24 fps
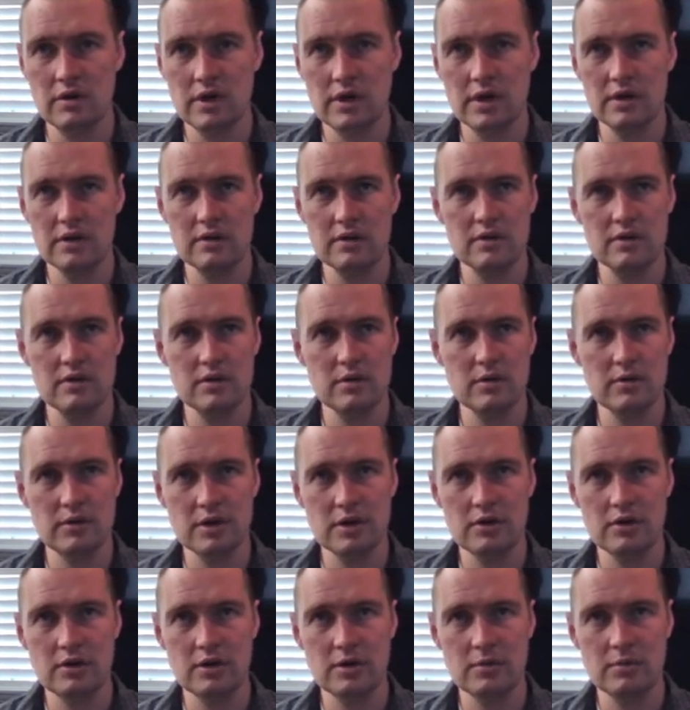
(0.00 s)
All right, so
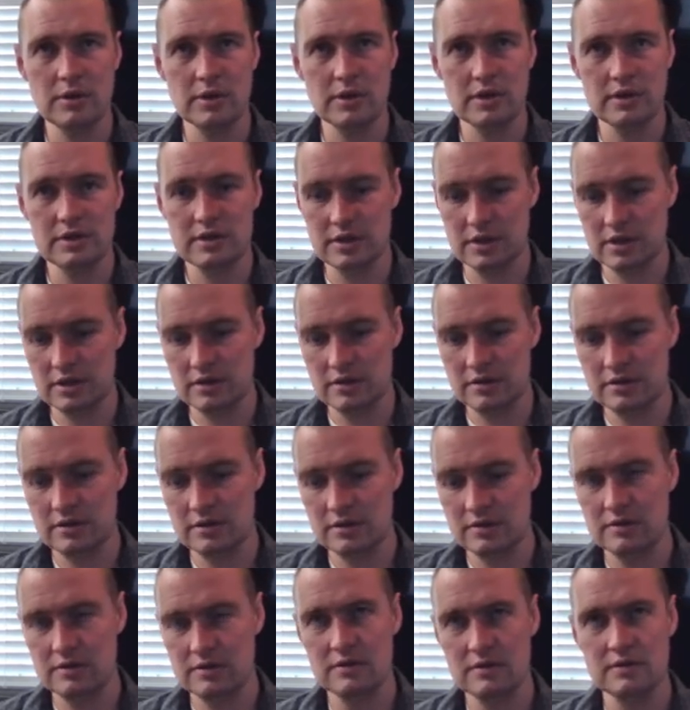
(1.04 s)
we're going to go ahead and plug in 10.
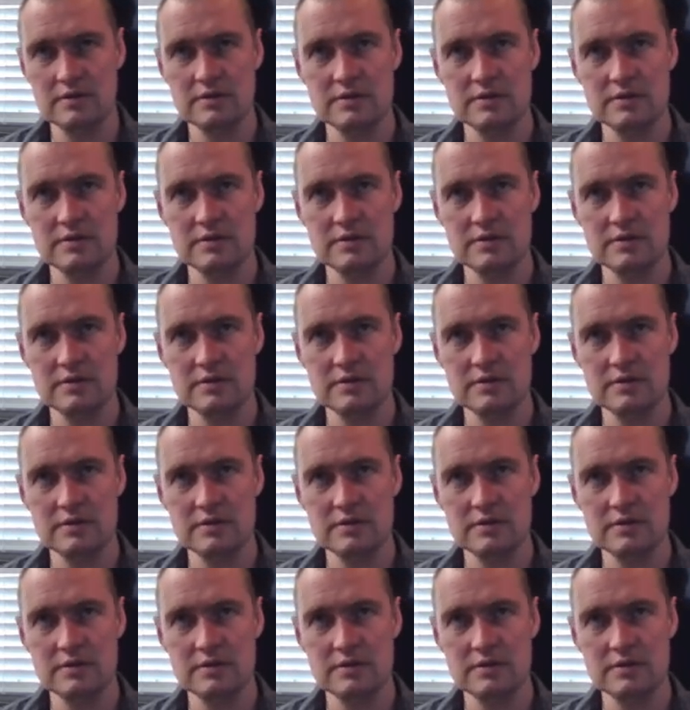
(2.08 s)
